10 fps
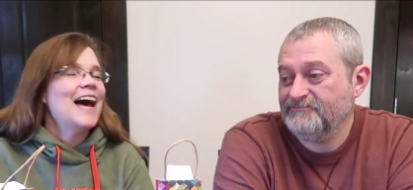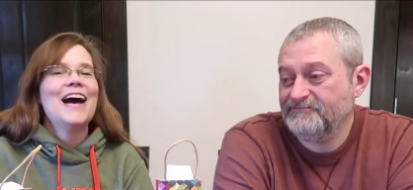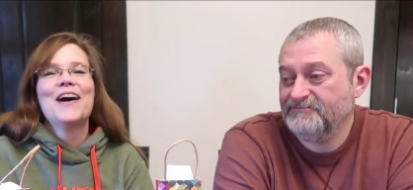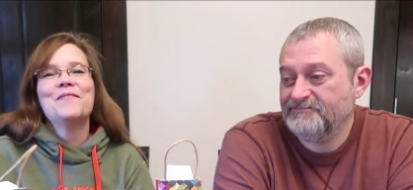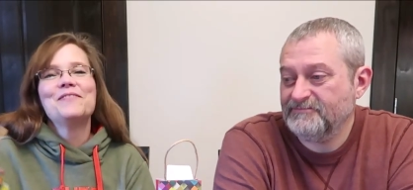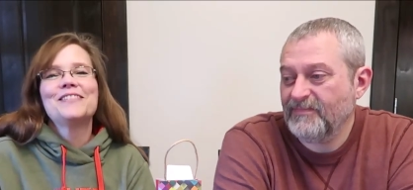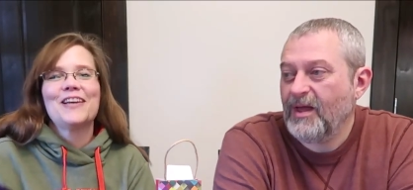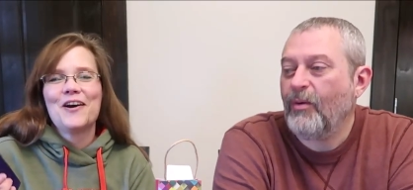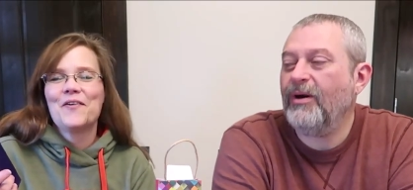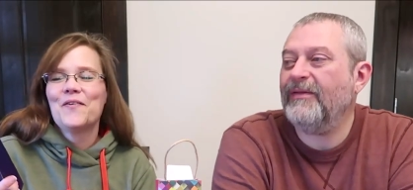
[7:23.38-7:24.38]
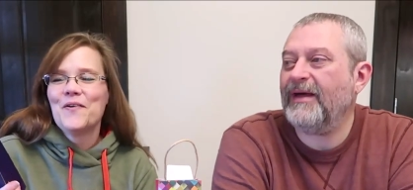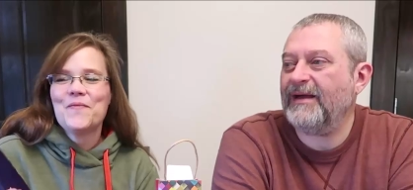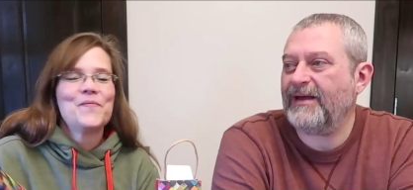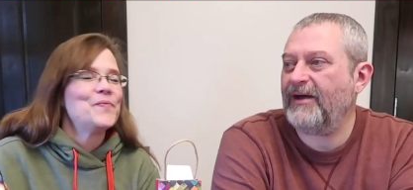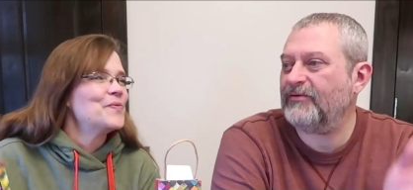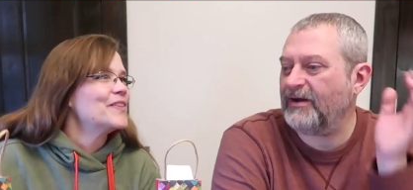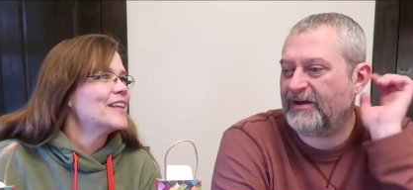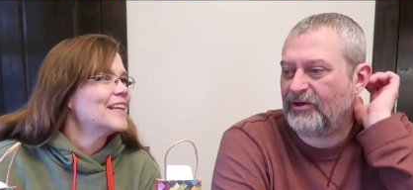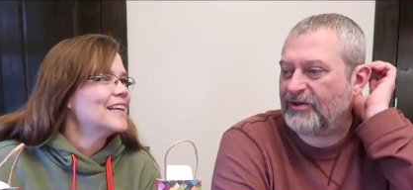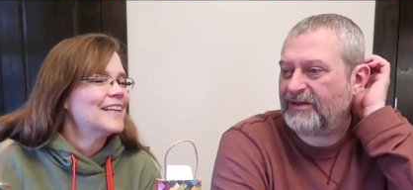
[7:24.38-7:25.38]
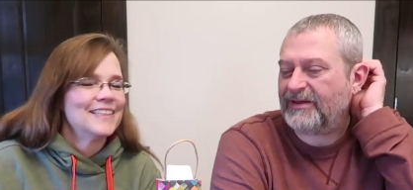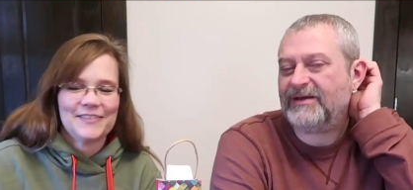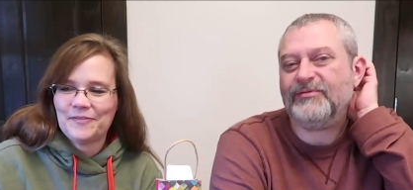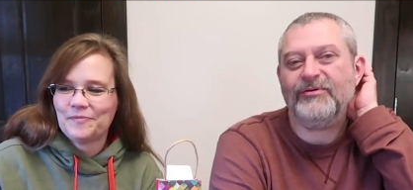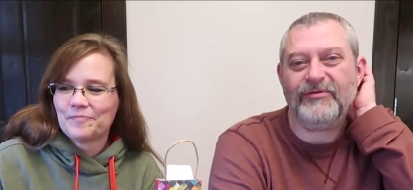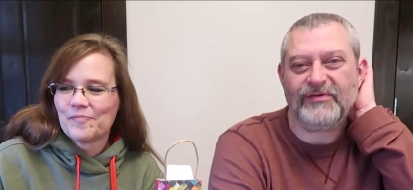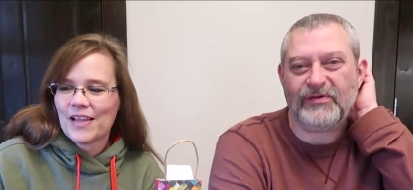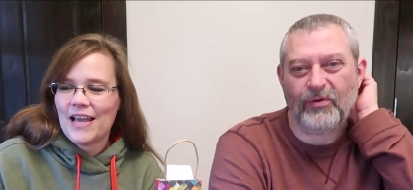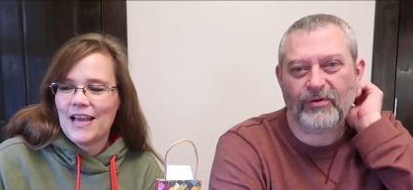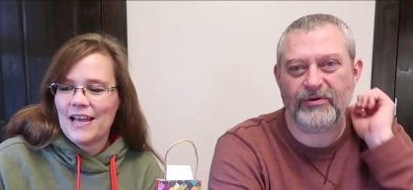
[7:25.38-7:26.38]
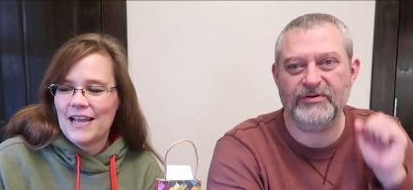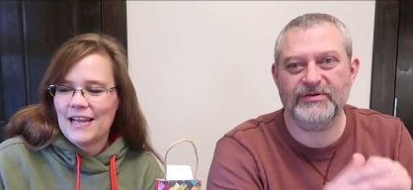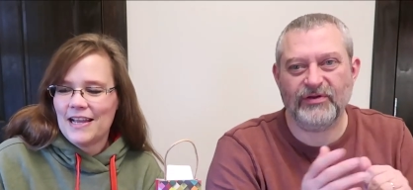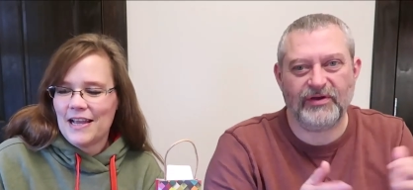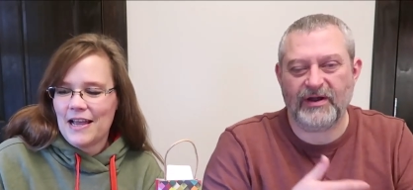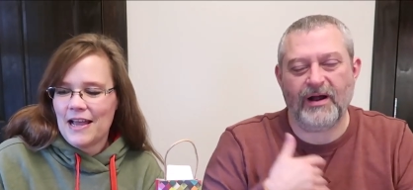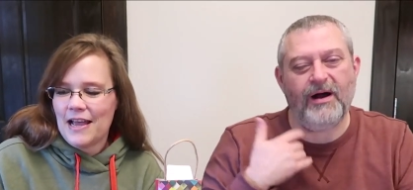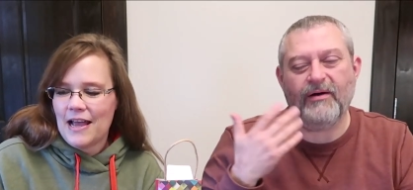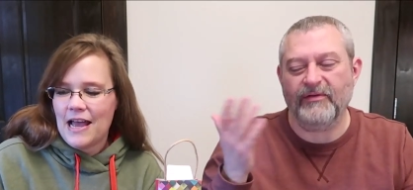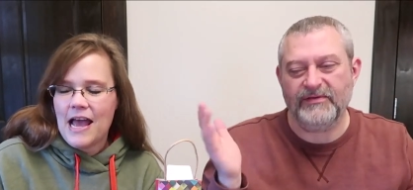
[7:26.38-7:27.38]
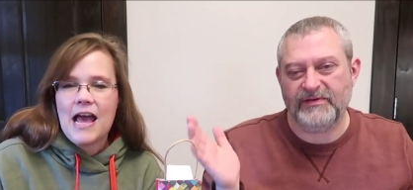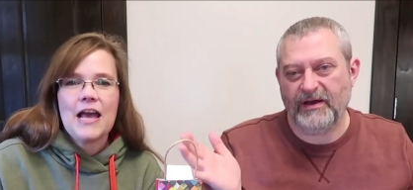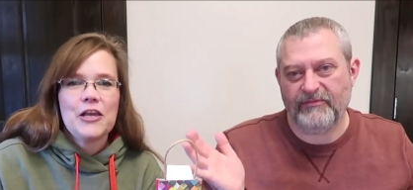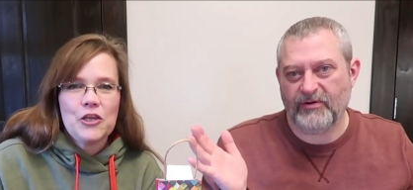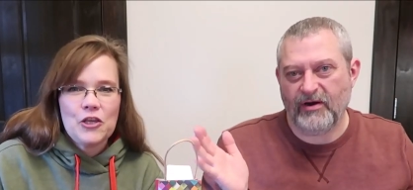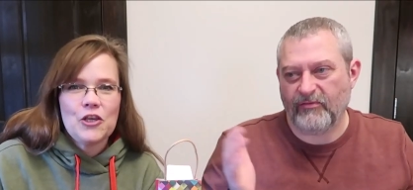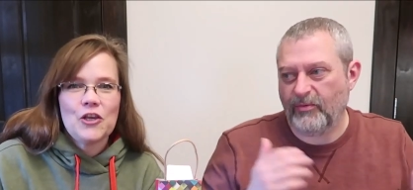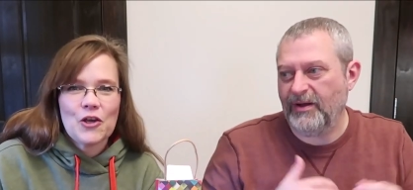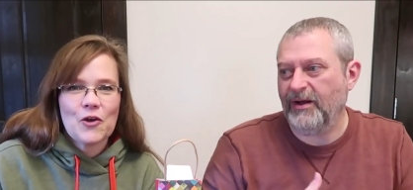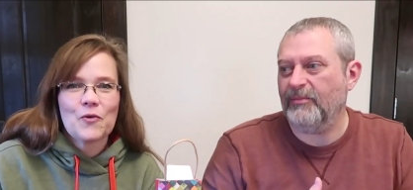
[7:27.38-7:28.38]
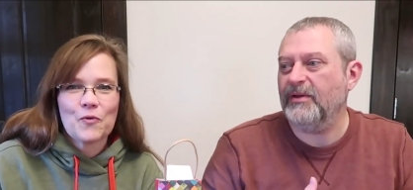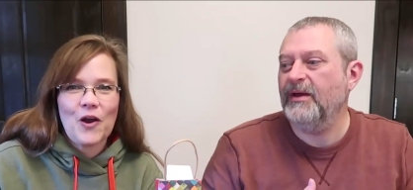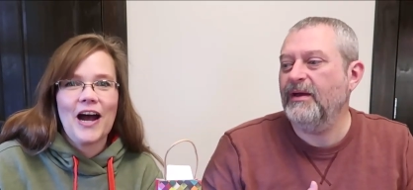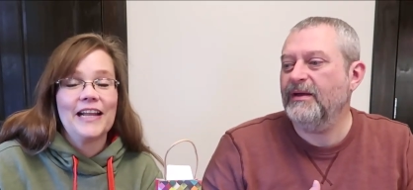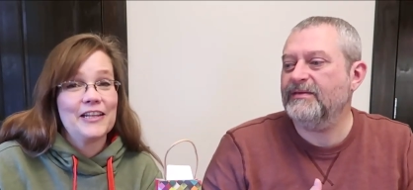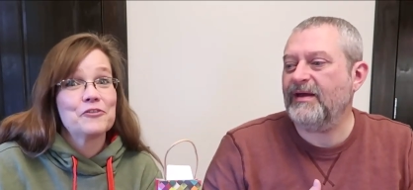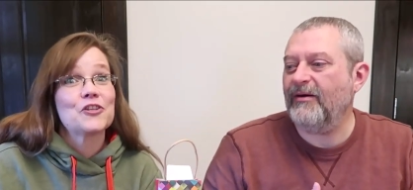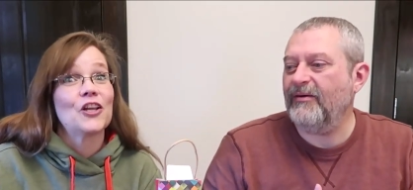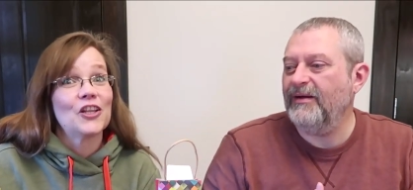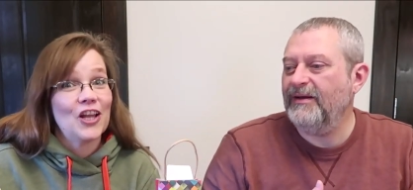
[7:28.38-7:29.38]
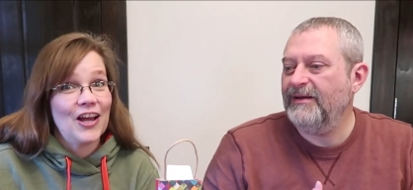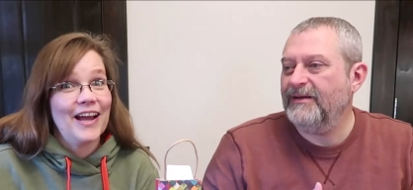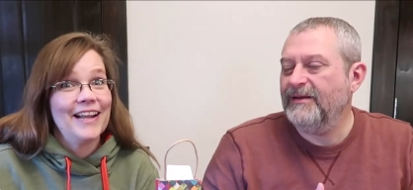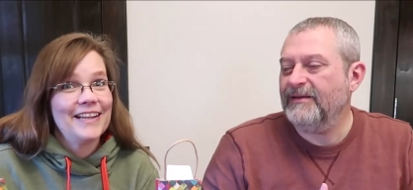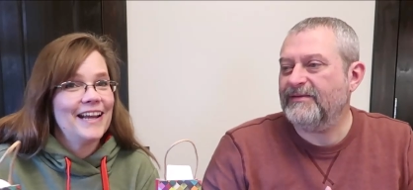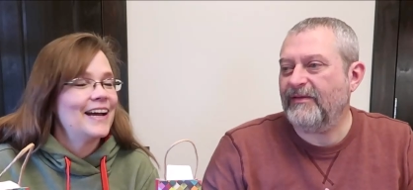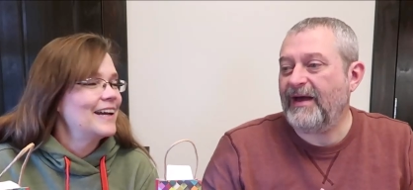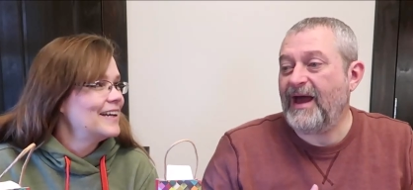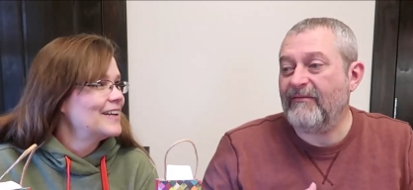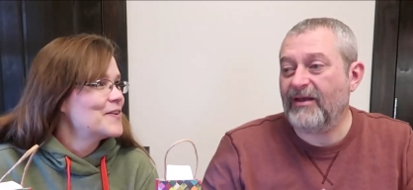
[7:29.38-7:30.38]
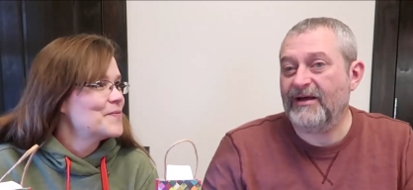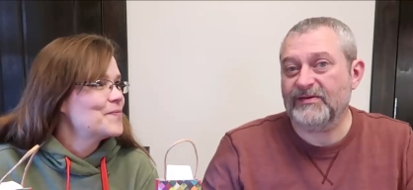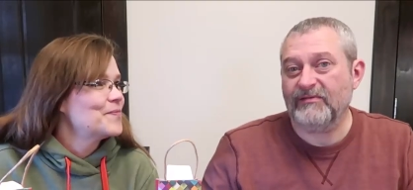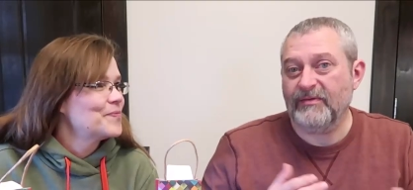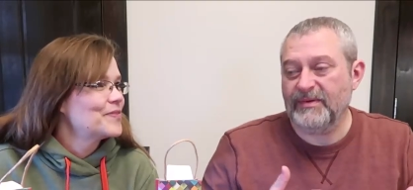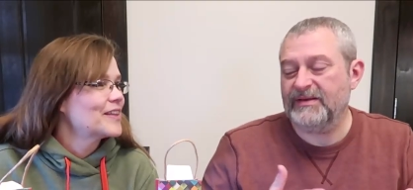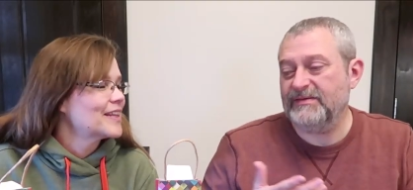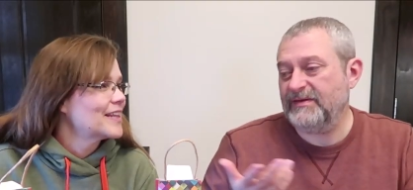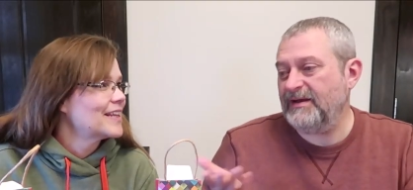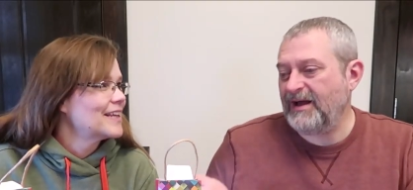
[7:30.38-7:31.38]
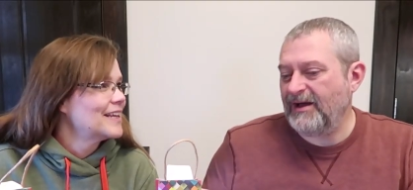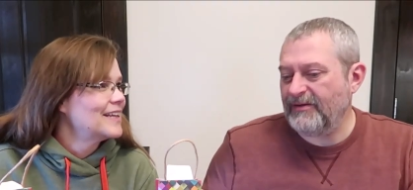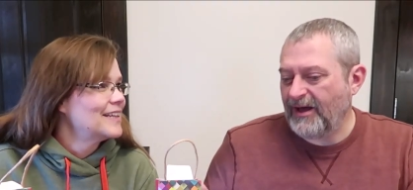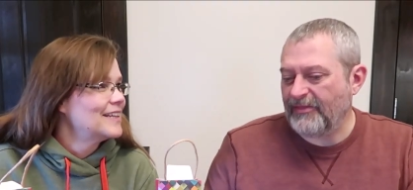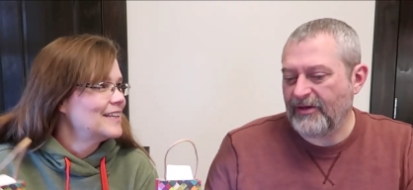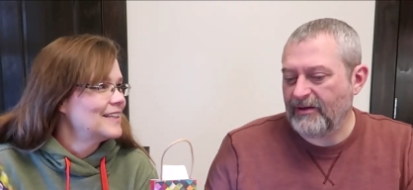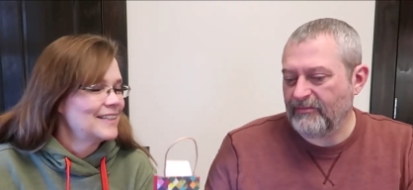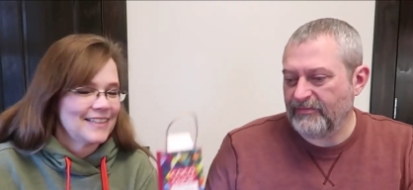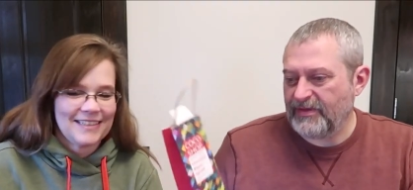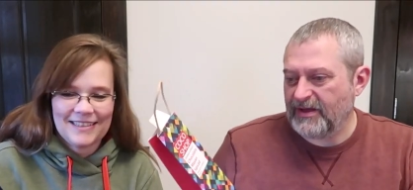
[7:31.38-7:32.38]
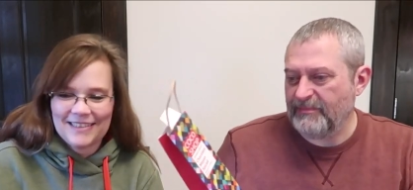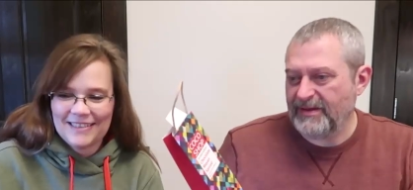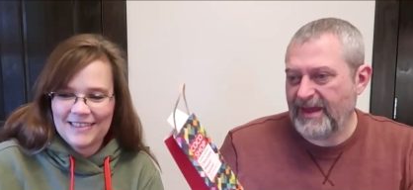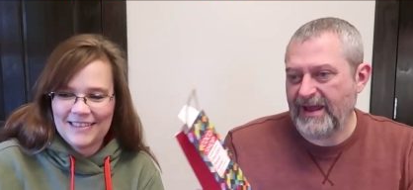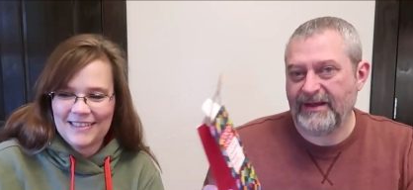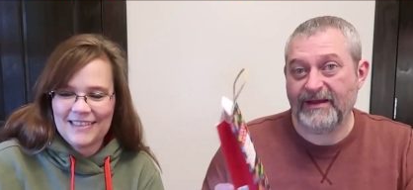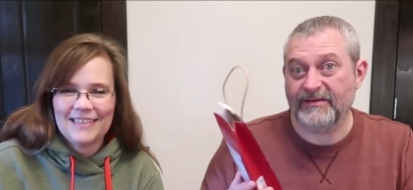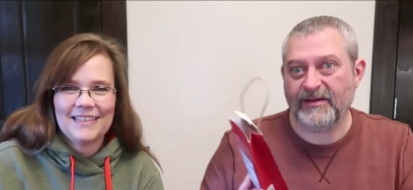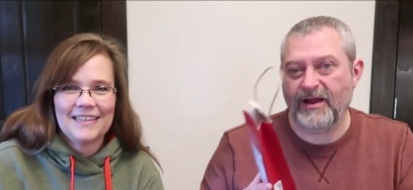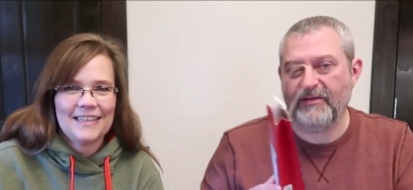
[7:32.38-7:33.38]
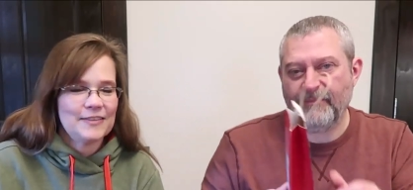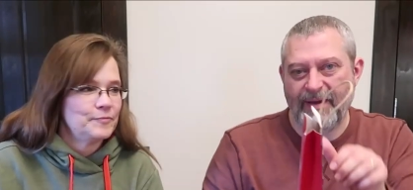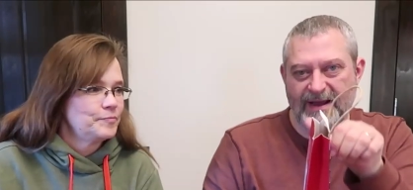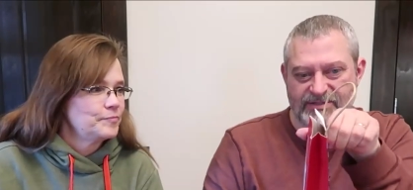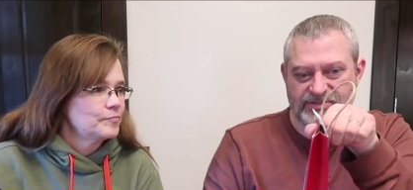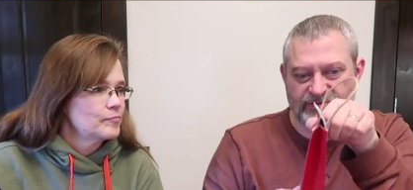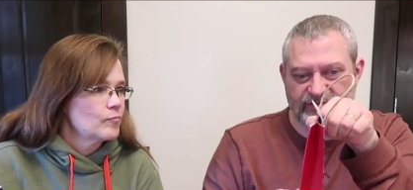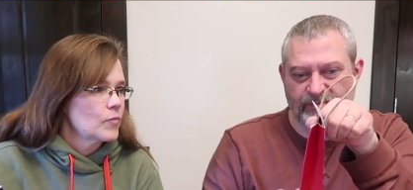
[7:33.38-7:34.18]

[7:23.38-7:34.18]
Speaker 1: Um, so
Speaker 2: well, the, after I look, because when you're in the store, you're just looking at all this stuff, you're overwhelmed.
Speaker 1: Right, there's so, a lot.
Speaker 2: Yeah. So they have a lot of stuff that mixes in. I, I thought they could be candy because a lot of the packages are